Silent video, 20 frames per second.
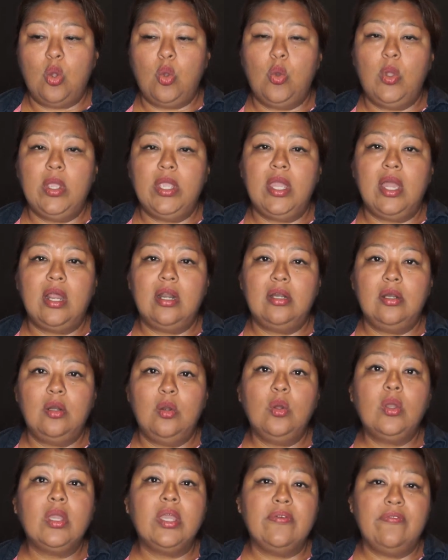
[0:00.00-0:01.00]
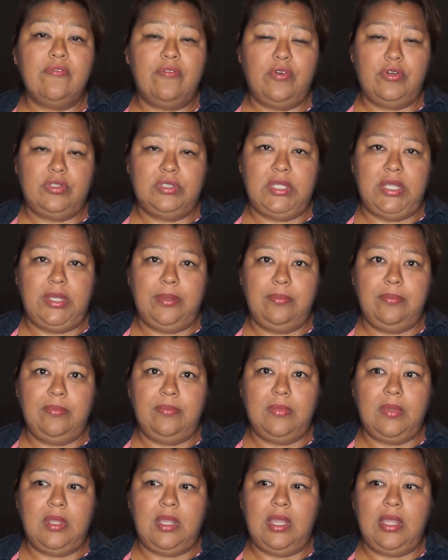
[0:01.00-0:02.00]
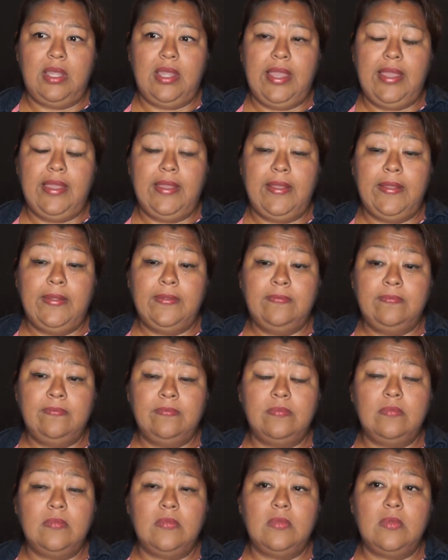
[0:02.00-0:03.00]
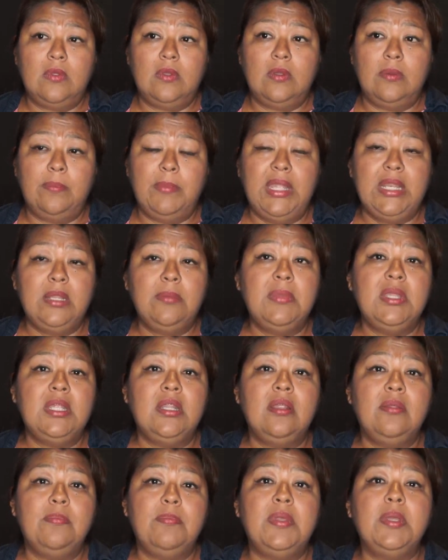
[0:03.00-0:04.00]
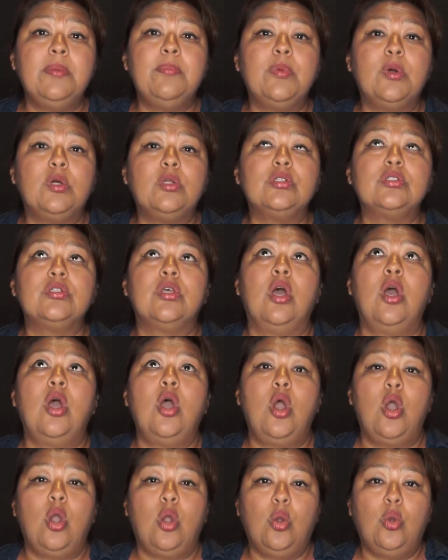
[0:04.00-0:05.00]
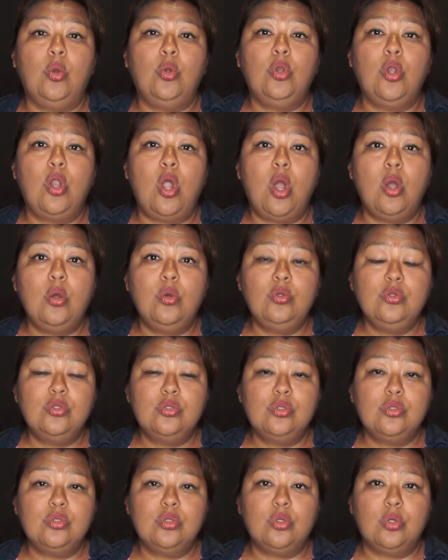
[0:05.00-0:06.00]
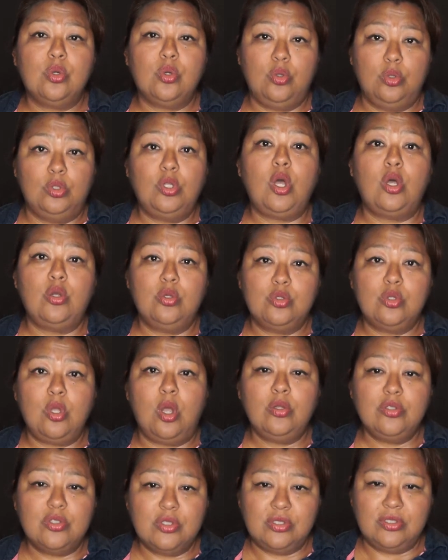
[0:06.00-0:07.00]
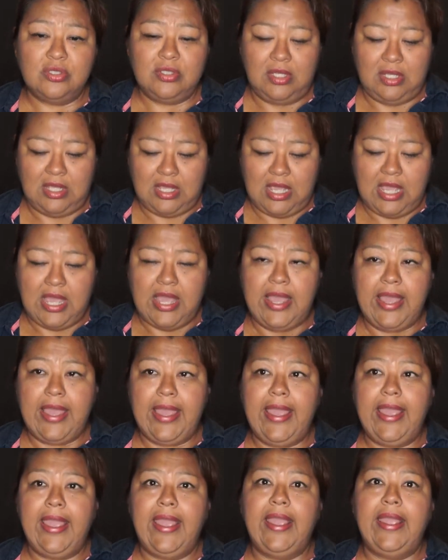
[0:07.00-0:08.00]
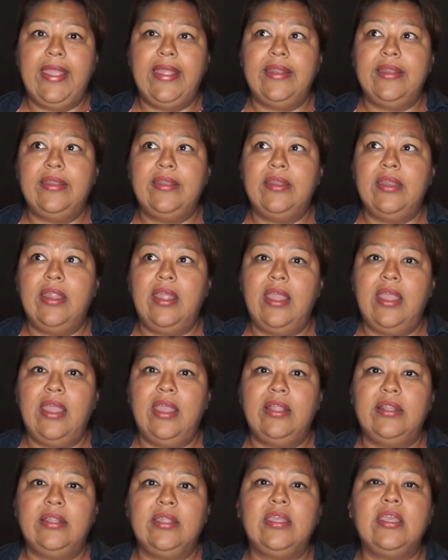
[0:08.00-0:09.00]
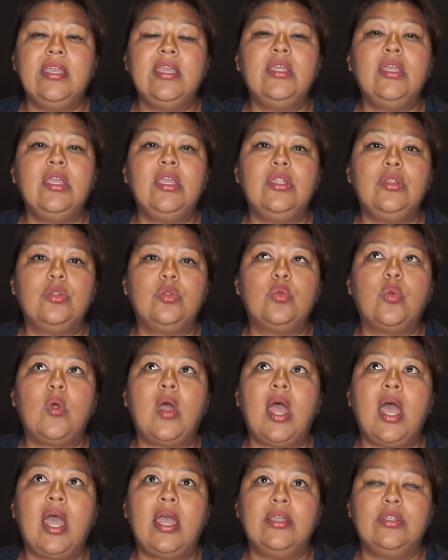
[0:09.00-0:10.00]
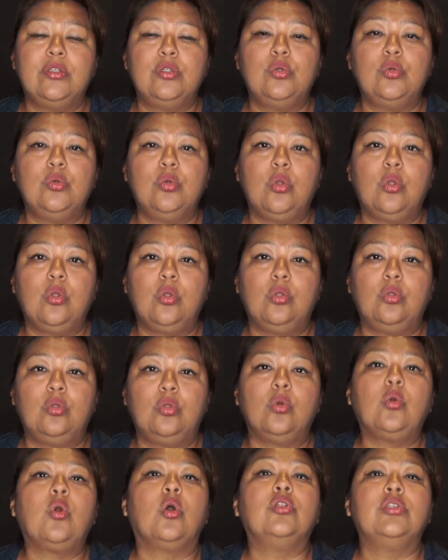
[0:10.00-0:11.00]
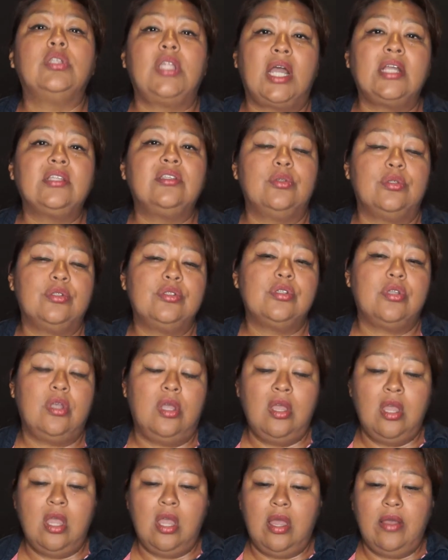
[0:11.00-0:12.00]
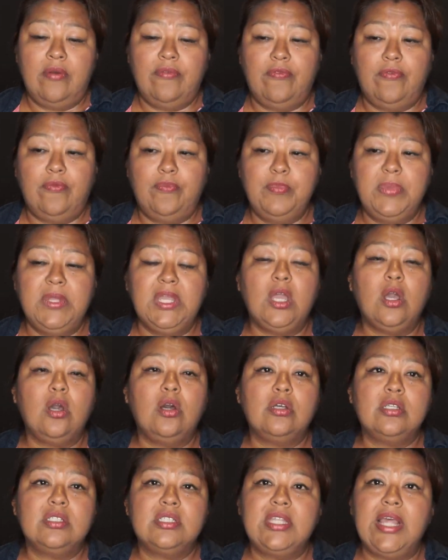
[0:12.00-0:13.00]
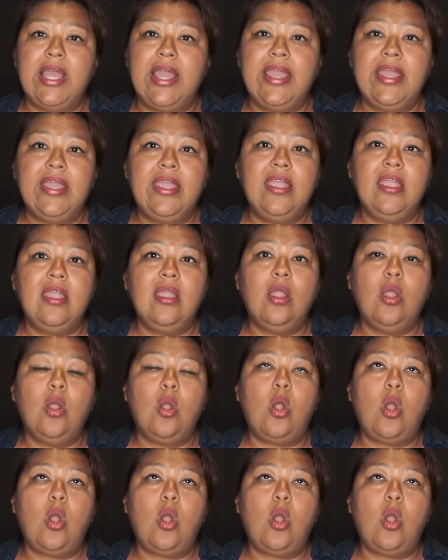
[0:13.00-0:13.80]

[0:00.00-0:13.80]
we are looking for them. And many people who knows us, and he tried to contact us, because they